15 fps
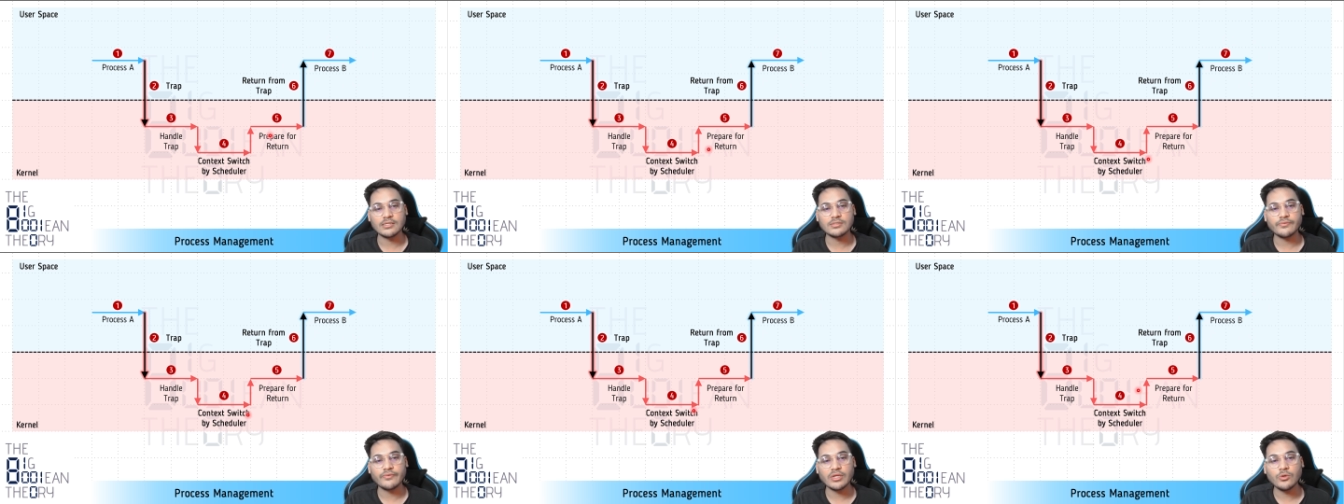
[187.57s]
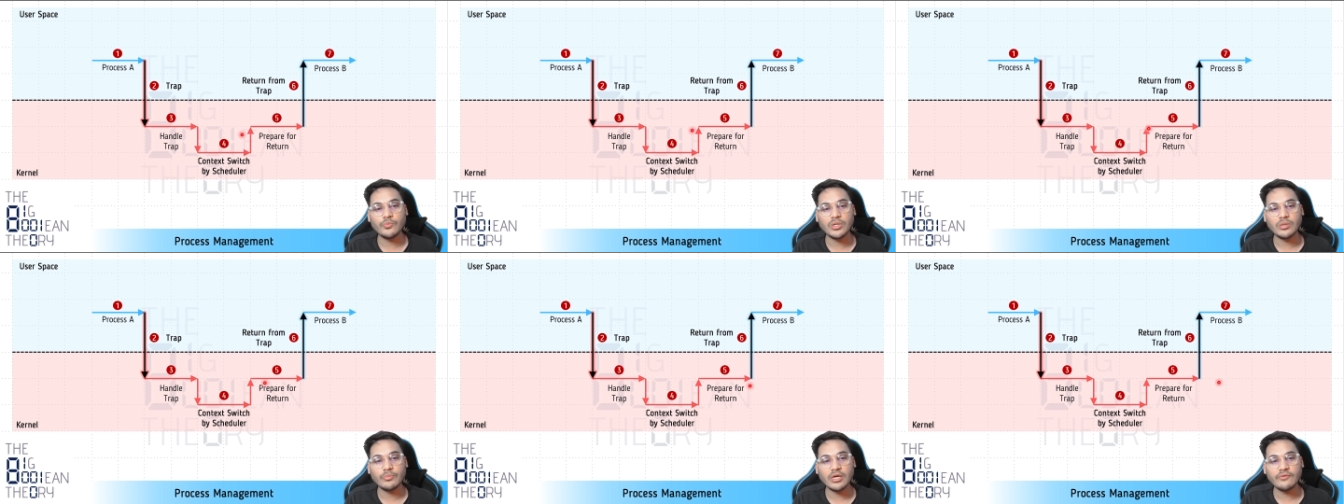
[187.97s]
So when you
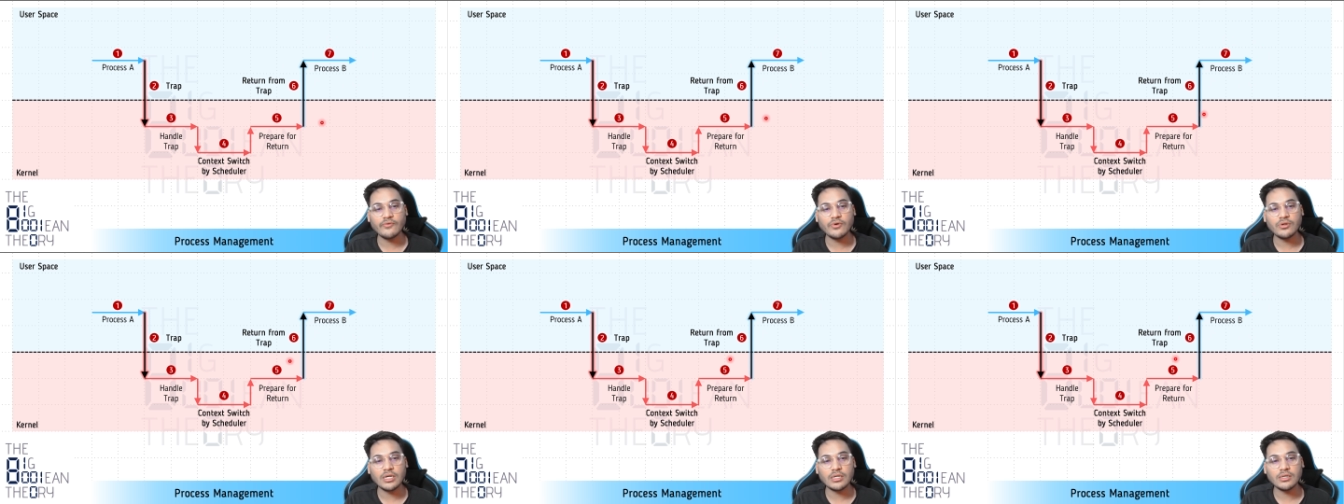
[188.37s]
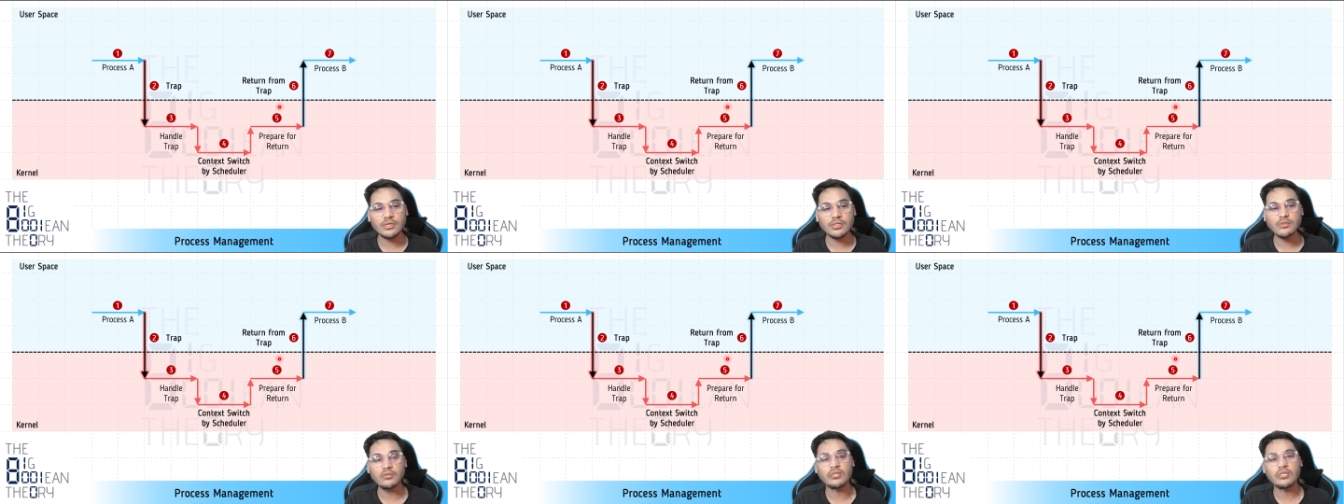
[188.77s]
prepare for return,
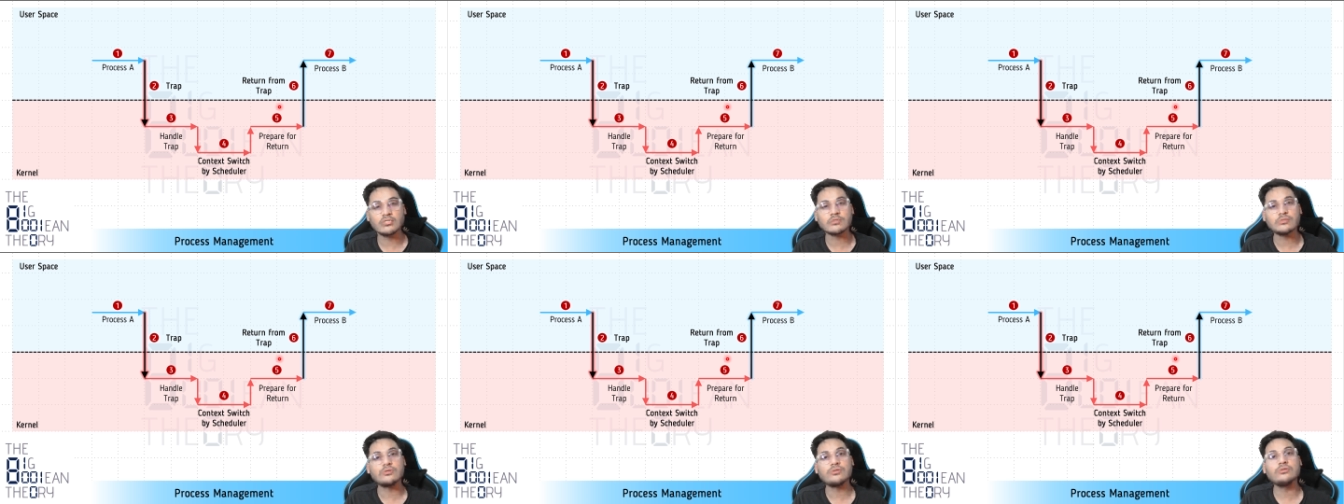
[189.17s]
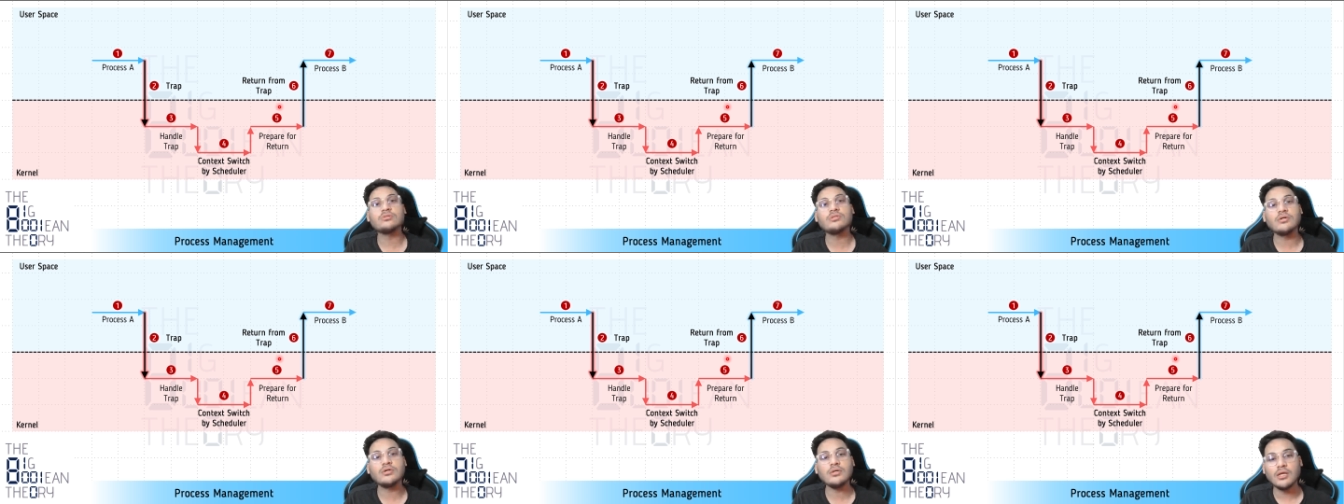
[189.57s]
you restore
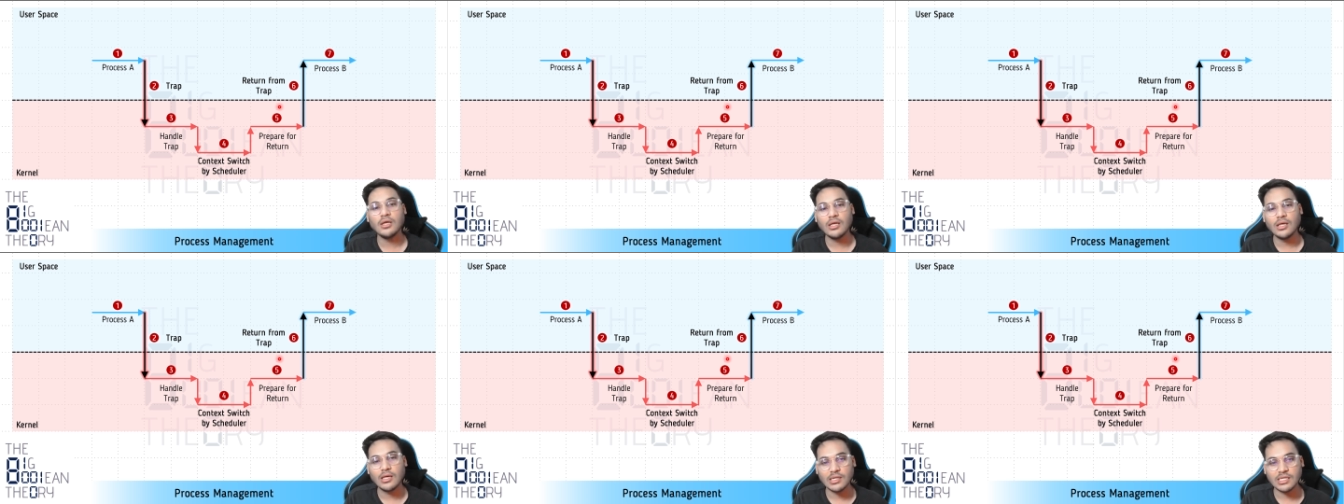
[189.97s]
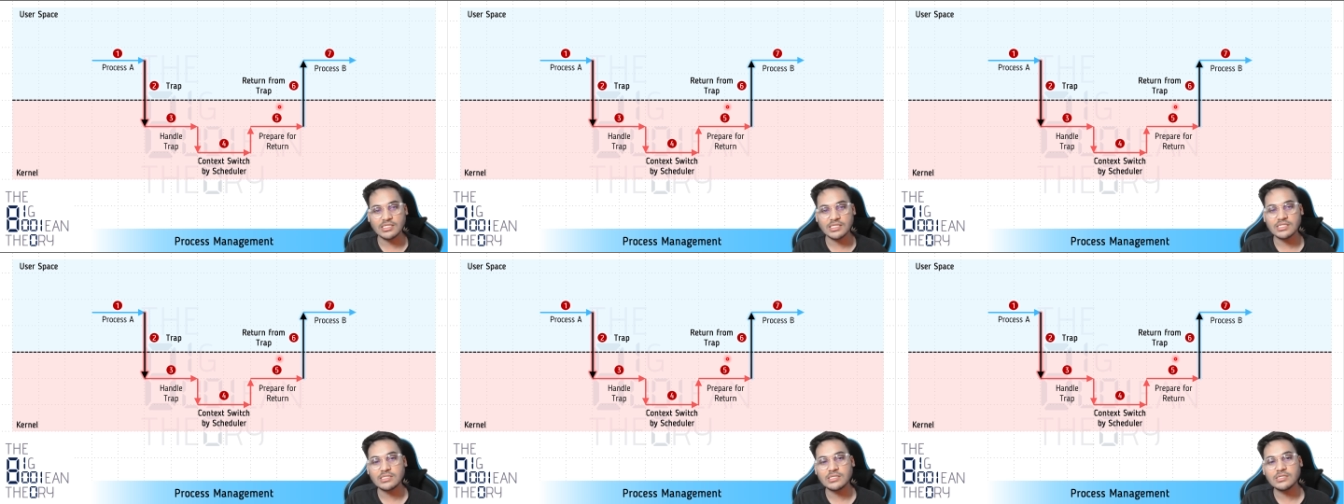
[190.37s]
the
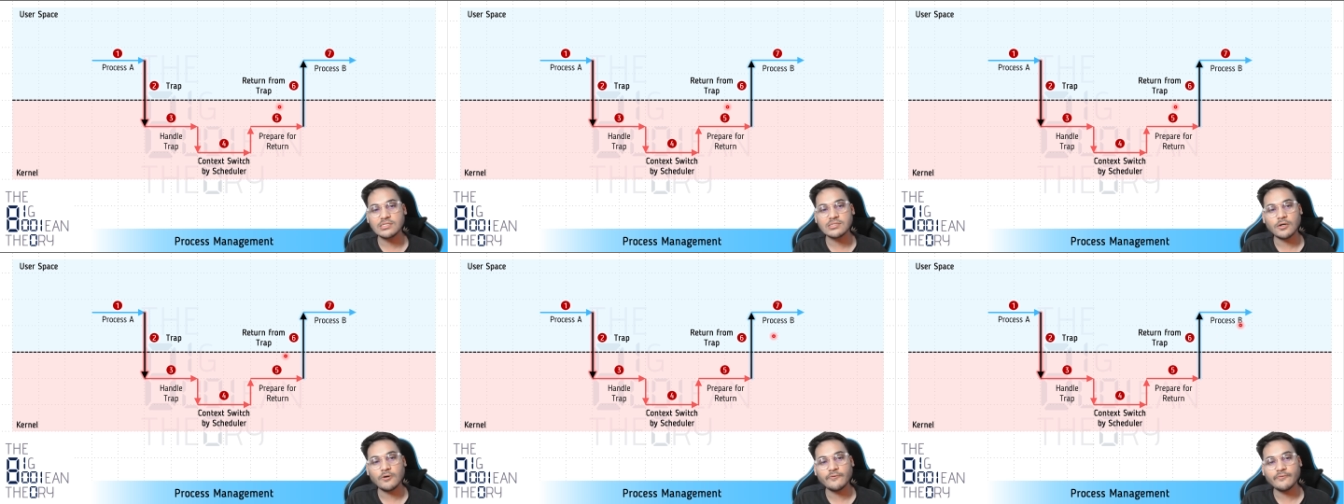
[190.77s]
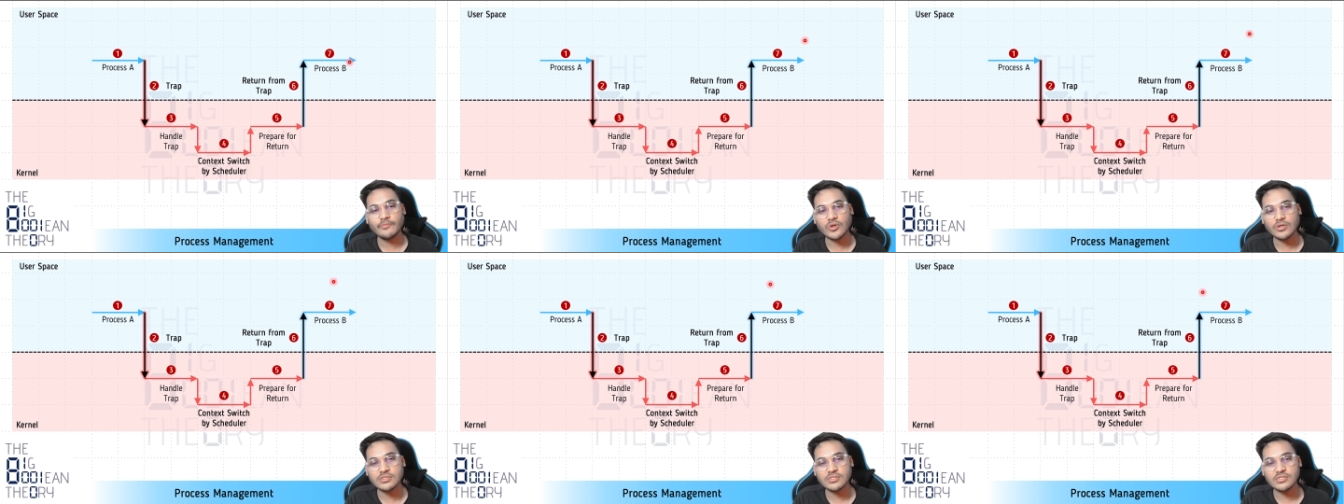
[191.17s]
registers of
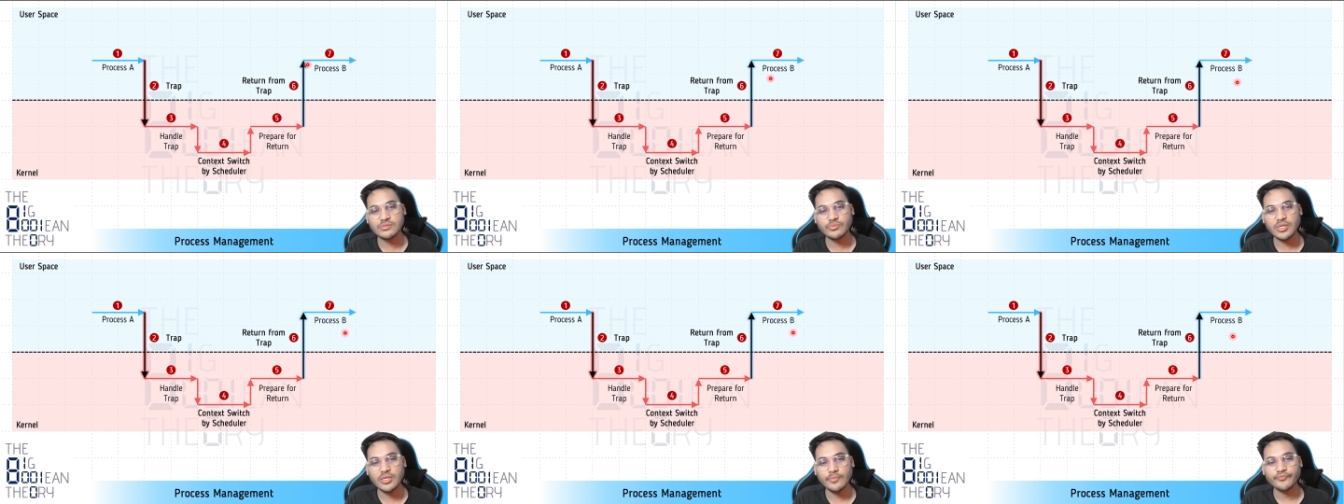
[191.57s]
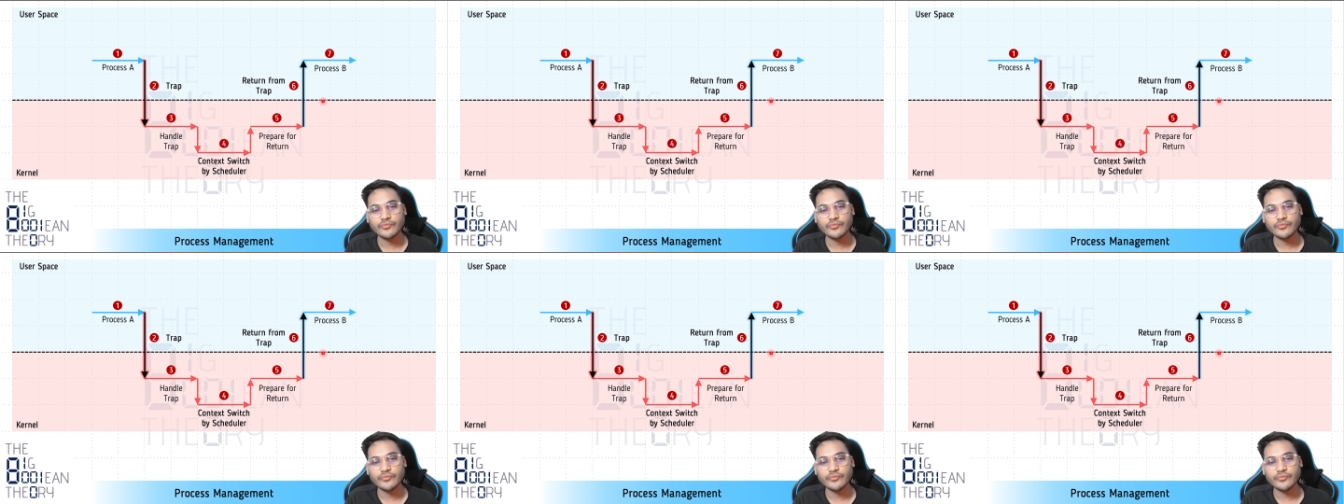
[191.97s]
process B,